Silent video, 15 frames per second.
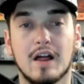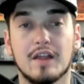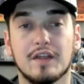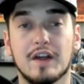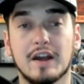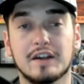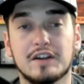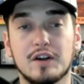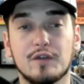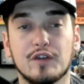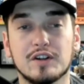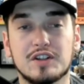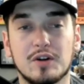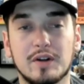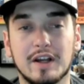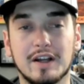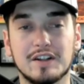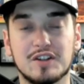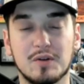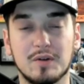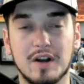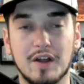Thank you for tuning in
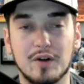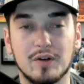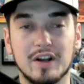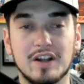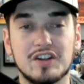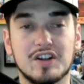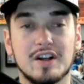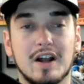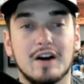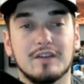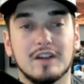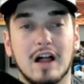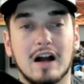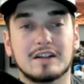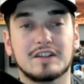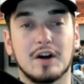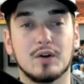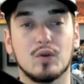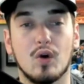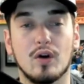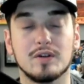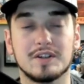to another edition of Locked On
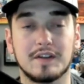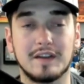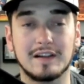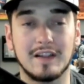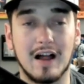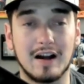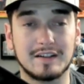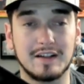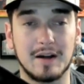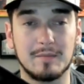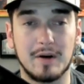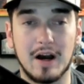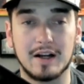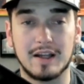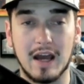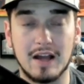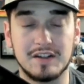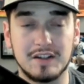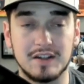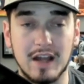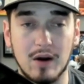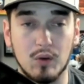Royals on the Locked On
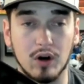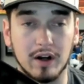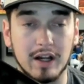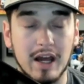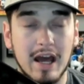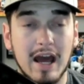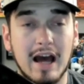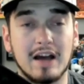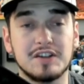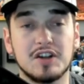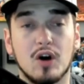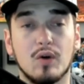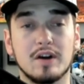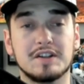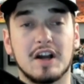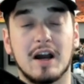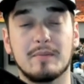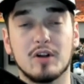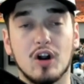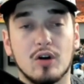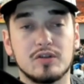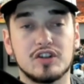Podcast Network. As always, I'm
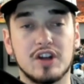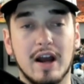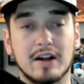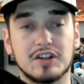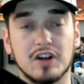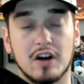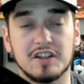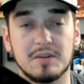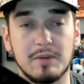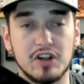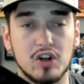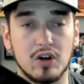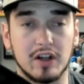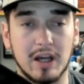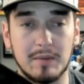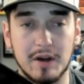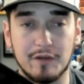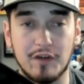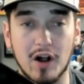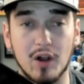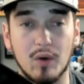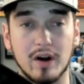your host, Jack Johnson. Be sure to give me a
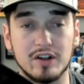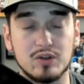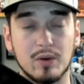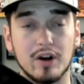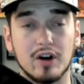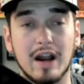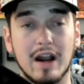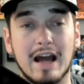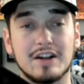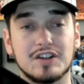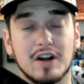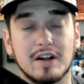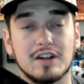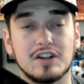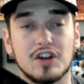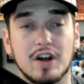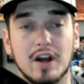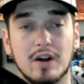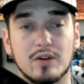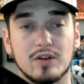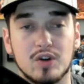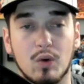follow on Twitter at
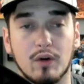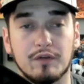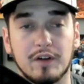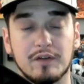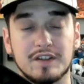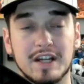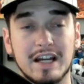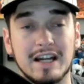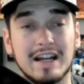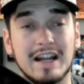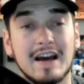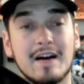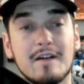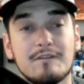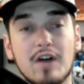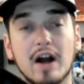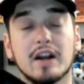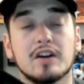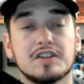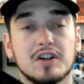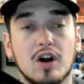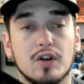JohnnyJ_15. Find
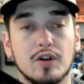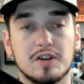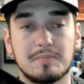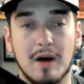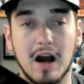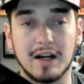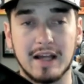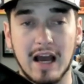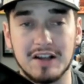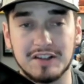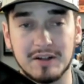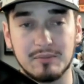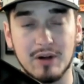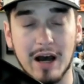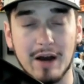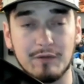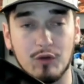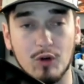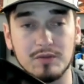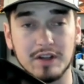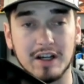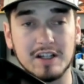us on all those podcasting
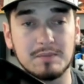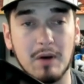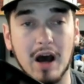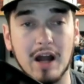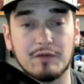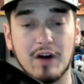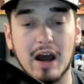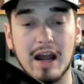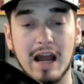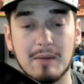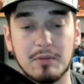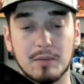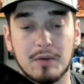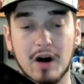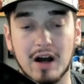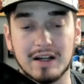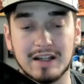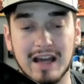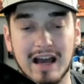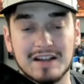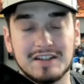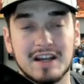platforms like Spotify, Apple
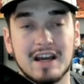Podcasts,